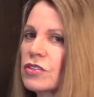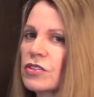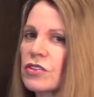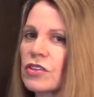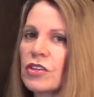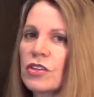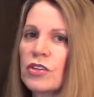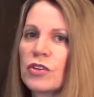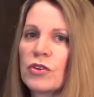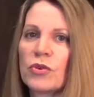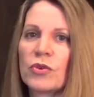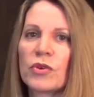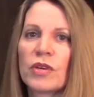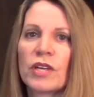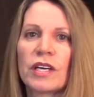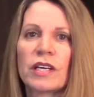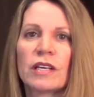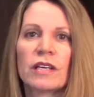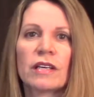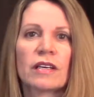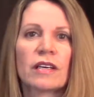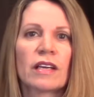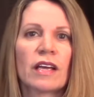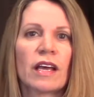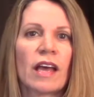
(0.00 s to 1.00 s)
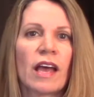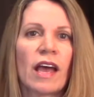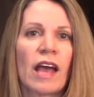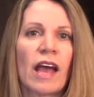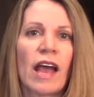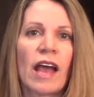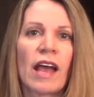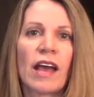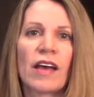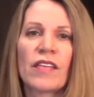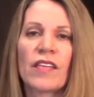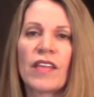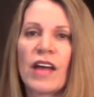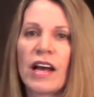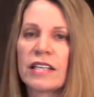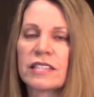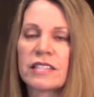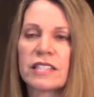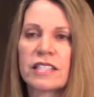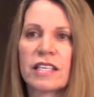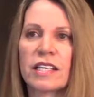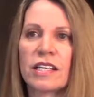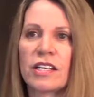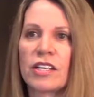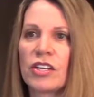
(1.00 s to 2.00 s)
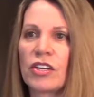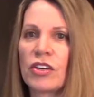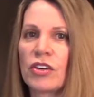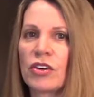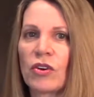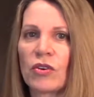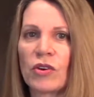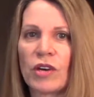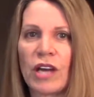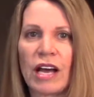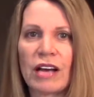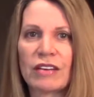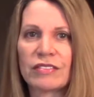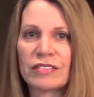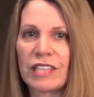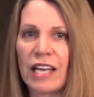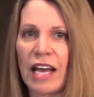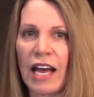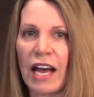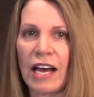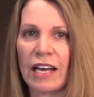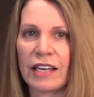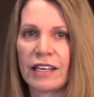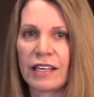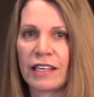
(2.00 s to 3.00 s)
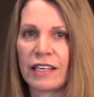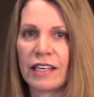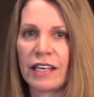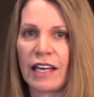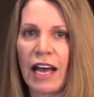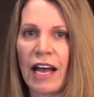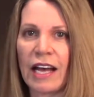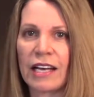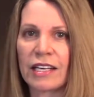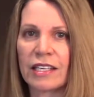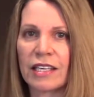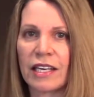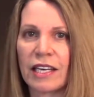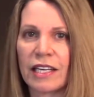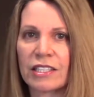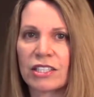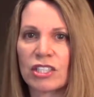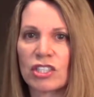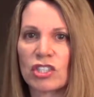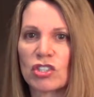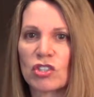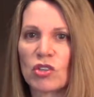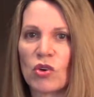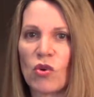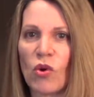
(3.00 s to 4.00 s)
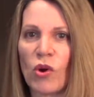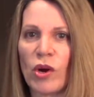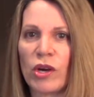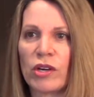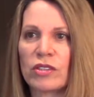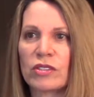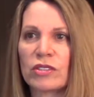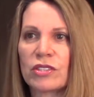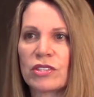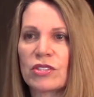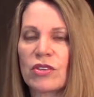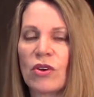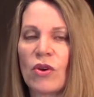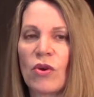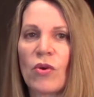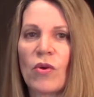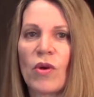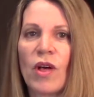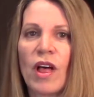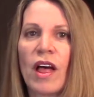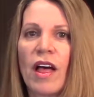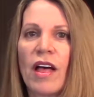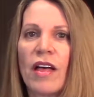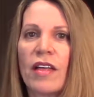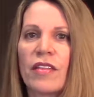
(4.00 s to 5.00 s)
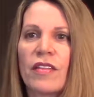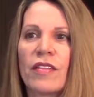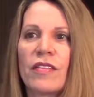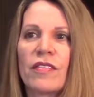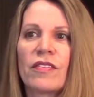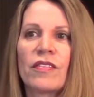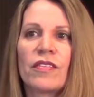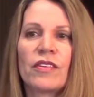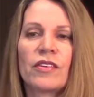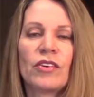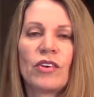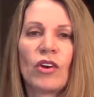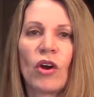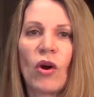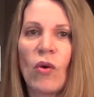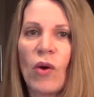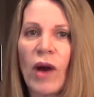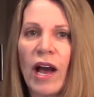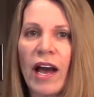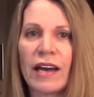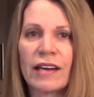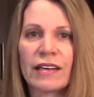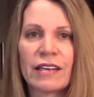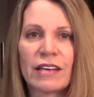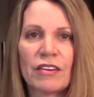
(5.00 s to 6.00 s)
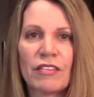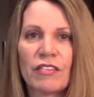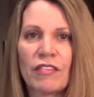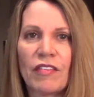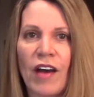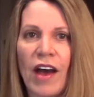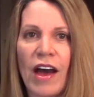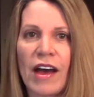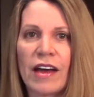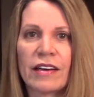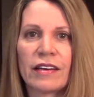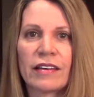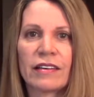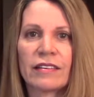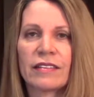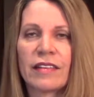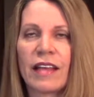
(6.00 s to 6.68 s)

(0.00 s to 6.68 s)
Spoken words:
the unit, and that's it. You don't have to add any extra oil. So no added fat.